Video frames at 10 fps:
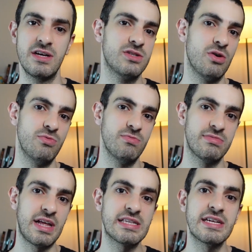So
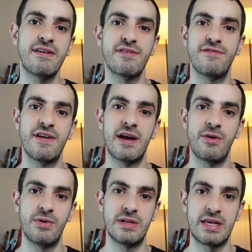that's another thing I
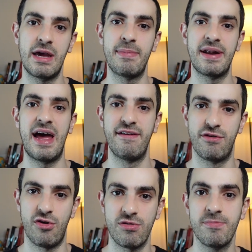will keep an eye
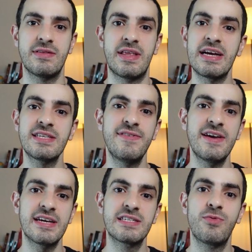for. The next
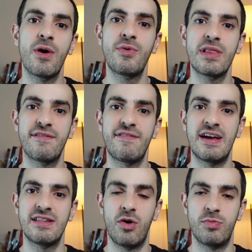thing is, where will I
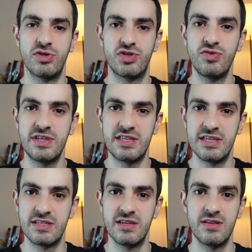find the
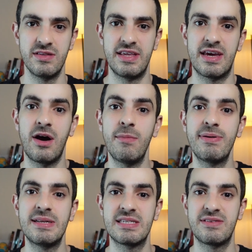opportunities, the
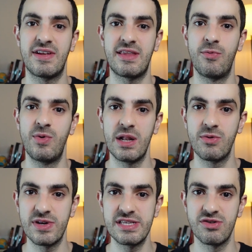companies that I will
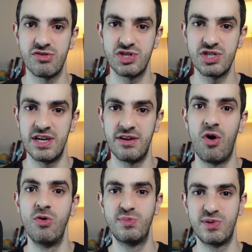research in
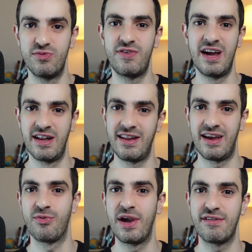hope to find the
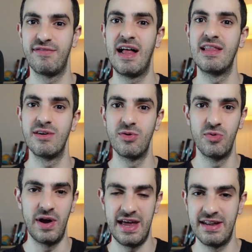great
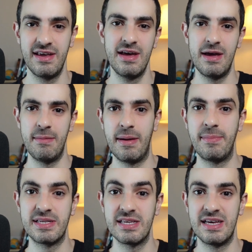value and
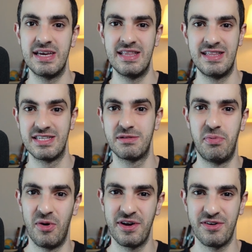maybe the
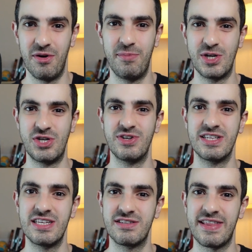spawner
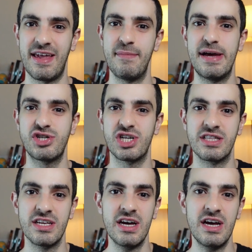opportunities that I
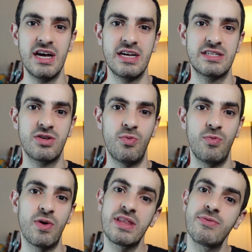mentioned. So
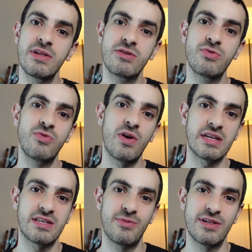what I will do
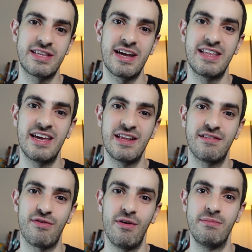is I will take the hint
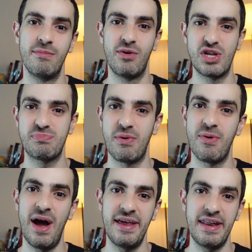from Monish
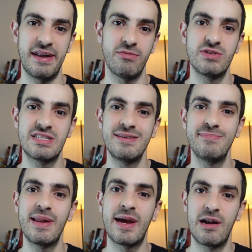Pabrai and I will
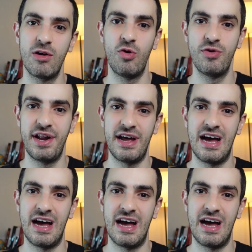simply clone